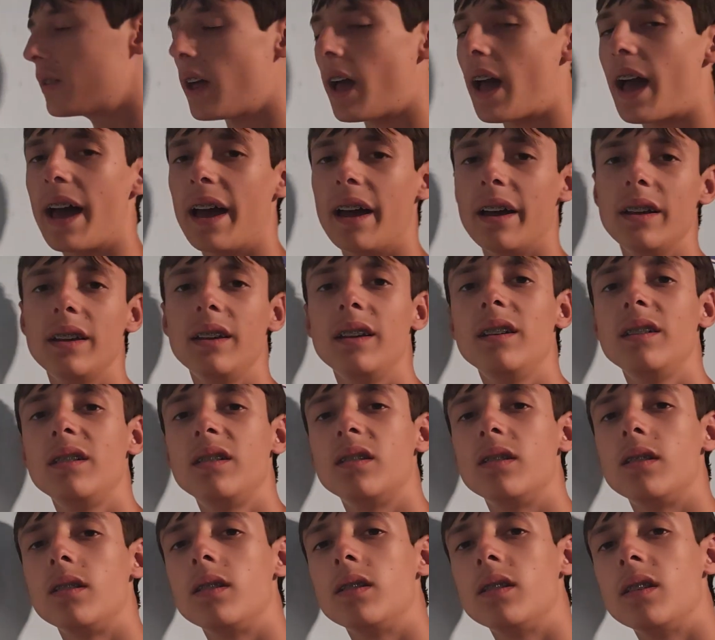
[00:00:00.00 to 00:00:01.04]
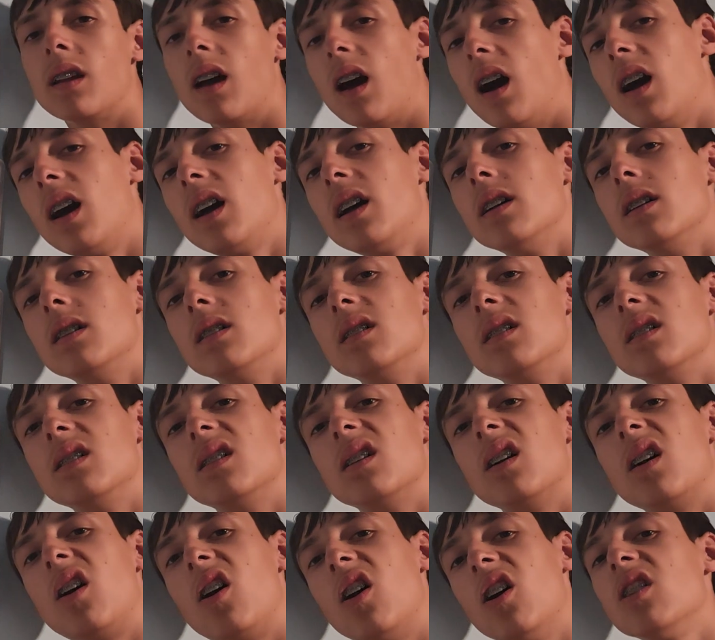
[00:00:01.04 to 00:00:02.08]
that is not
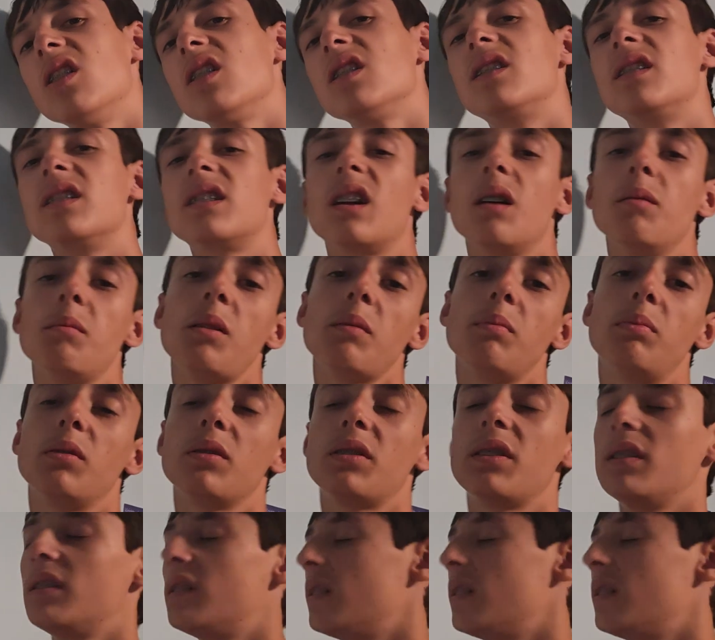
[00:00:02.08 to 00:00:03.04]
hard to come up with